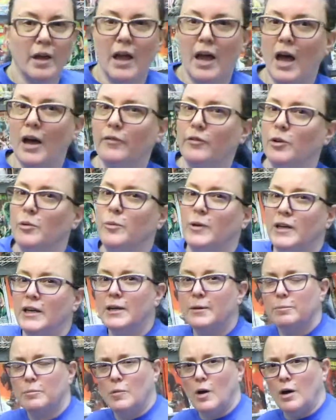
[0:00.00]
Every
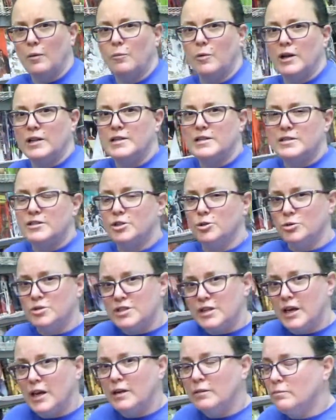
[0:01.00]
week on
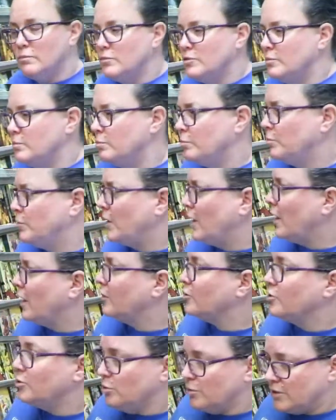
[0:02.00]
Tuesdays
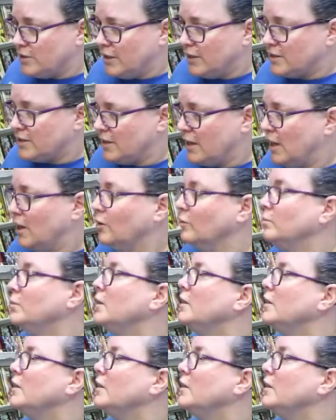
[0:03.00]
now,